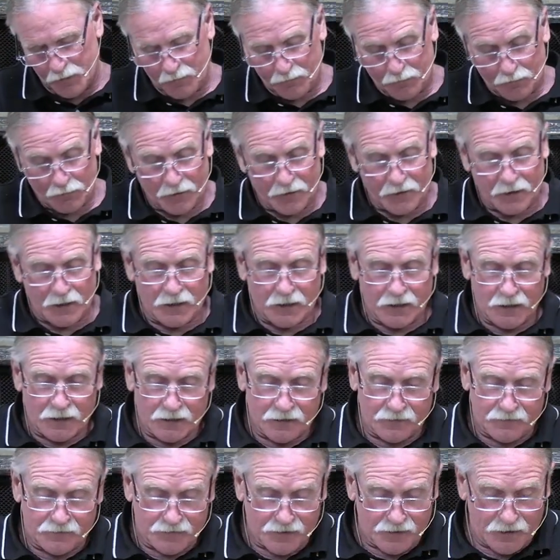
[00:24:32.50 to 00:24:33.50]
bringing
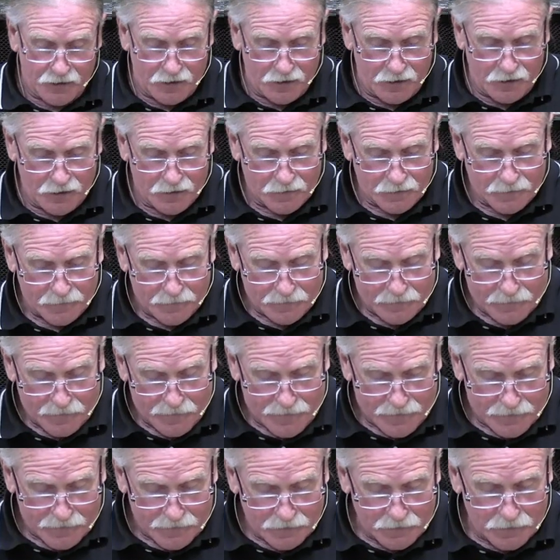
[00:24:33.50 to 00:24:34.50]
in the
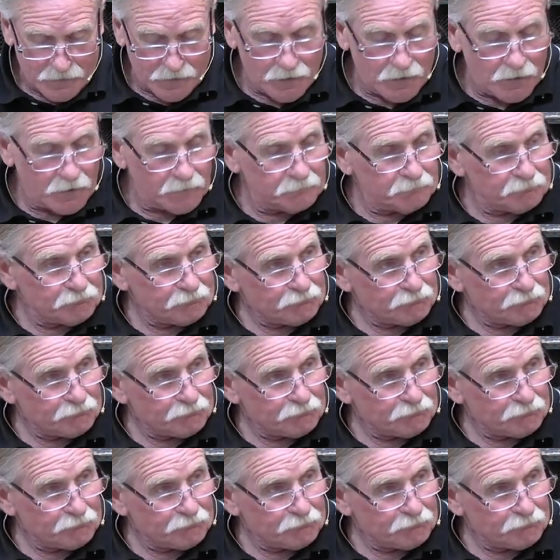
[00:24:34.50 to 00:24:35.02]
Ark